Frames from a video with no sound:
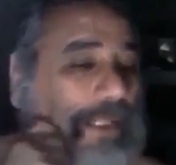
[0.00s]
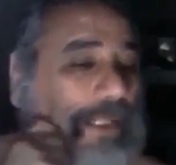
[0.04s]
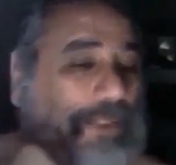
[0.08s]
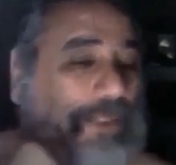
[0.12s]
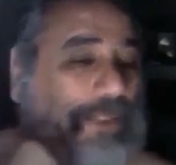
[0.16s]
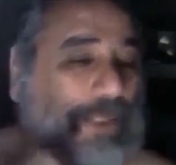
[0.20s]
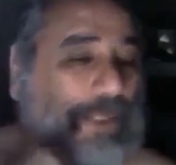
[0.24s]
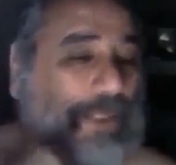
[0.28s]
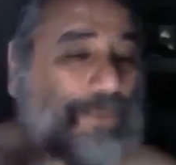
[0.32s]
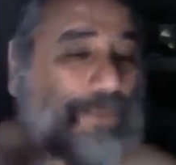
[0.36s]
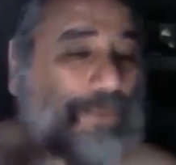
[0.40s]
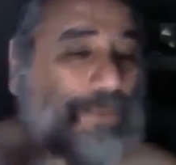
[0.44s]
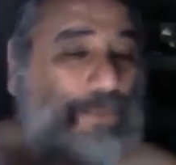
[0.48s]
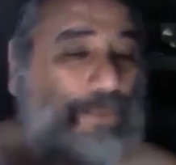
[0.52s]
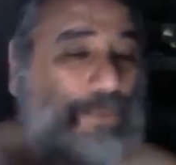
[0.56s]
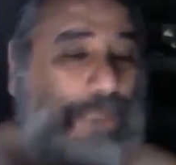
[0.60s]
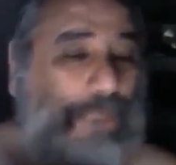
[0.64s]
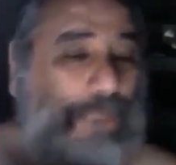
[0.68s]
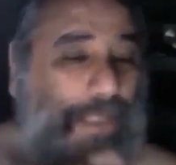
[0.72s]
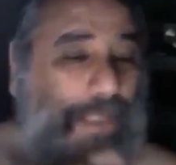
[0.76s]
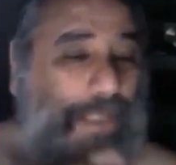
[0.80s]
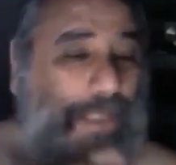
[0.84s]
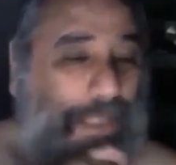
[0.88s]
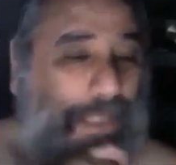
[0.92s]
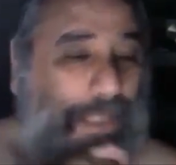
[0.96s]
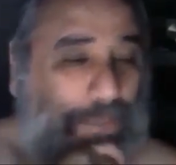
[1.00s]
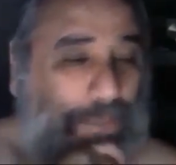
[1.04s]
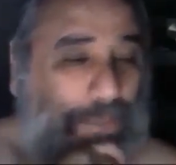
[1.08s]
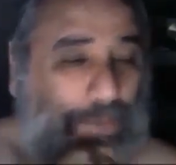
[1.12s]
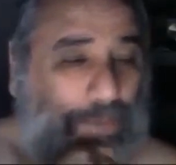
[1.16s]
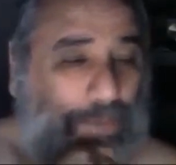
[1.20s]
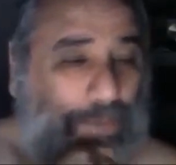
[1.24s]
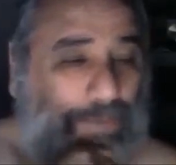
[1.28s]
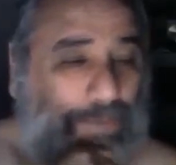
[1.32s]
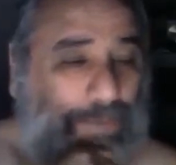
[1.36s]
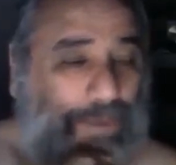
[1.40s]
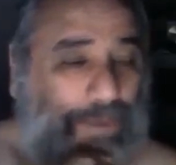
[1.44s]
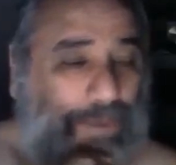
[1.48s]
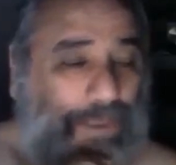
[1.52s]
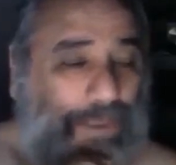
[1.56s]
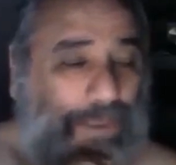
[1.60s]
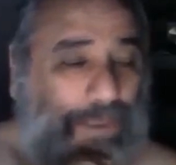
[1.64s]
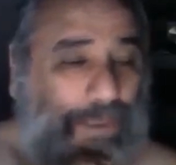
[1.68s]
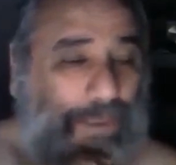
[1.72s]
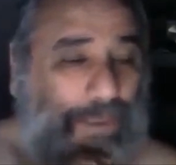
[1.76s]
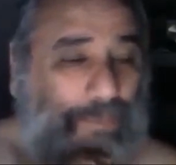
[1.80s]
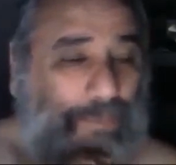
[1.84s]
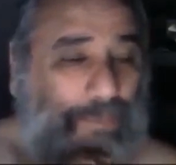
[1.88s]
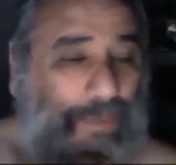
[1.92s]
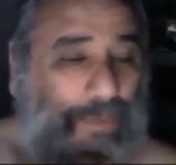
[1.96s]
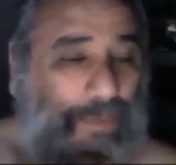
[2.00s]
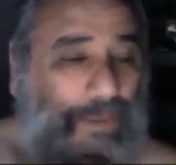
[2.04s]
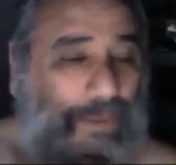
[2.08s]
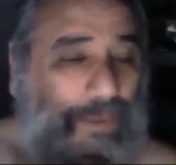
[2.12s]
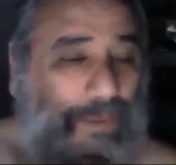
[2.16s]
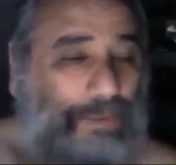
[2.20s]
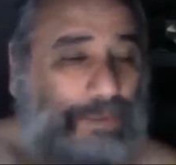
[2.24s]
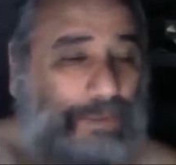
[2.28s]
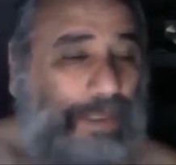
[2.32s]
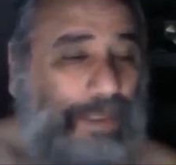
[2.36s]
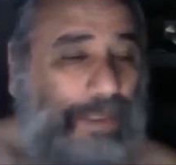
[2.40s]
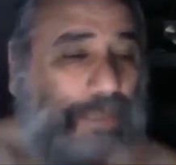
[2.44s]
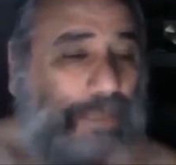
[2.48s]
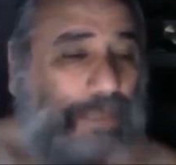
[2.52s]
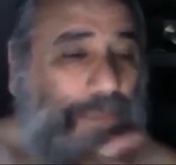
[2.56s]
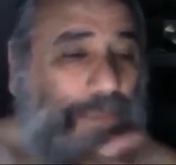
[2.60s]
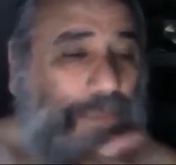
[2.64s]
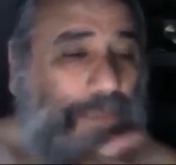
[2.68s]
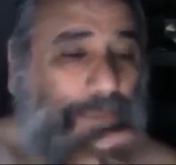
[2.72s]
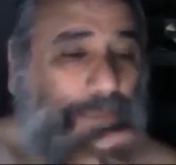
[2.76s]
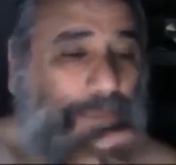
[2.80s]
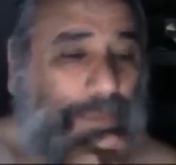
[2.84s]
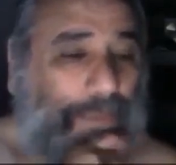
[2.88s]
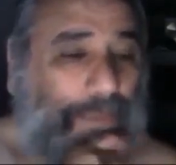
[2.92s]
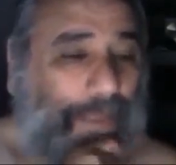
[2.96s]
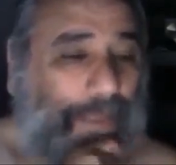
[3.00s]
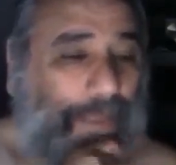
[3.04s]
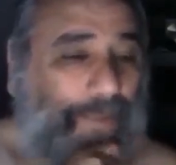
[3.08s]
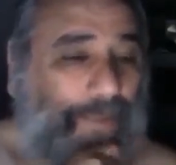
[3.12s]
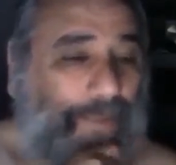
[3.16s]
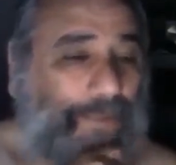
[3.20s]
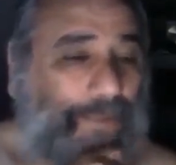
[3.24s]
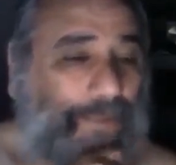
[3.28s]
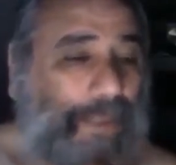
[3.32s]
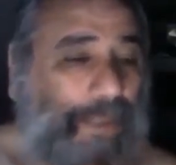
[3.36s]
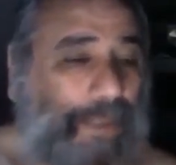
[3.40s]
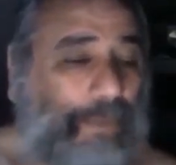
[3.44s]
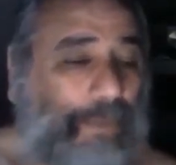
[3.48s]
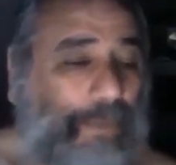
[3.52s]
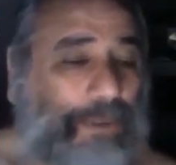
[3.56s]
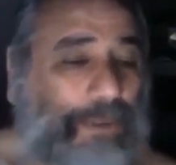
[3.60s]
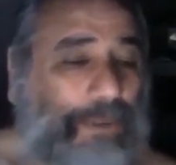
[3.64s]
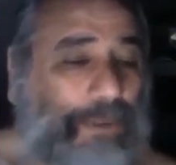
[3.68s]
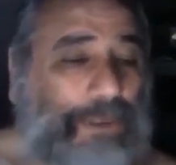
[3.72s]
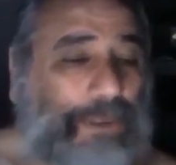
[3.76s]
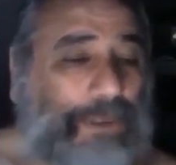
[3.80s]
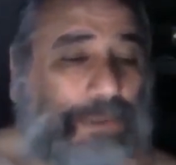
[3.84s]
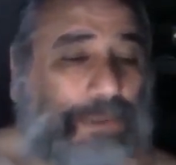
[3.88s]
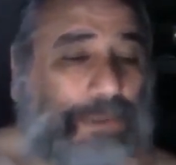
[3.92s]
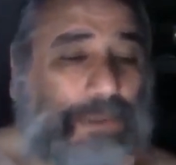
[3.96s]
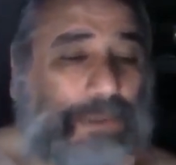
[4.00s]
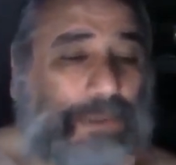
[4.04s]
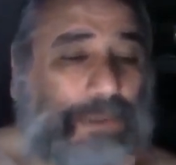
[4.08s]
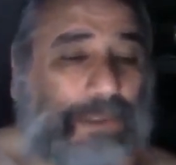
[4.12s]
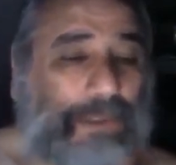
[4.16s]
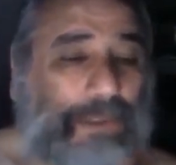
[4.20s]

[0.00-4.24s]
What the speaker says: him 14 years, but eventually drank himself to death. Slow motion suicide.